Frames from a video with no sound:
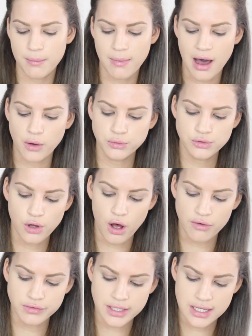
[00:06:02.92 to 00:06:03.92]
amount
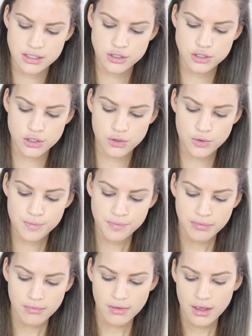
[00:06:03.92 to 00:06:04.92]
of these two.
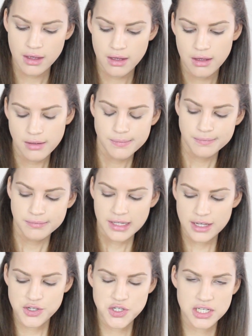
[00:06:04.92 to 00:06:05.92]

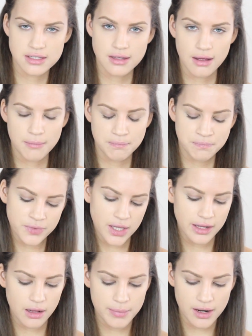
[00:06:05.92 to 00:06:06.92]
It's just a
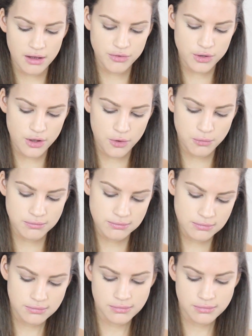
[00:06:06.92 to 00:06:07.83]
little bit of, you know,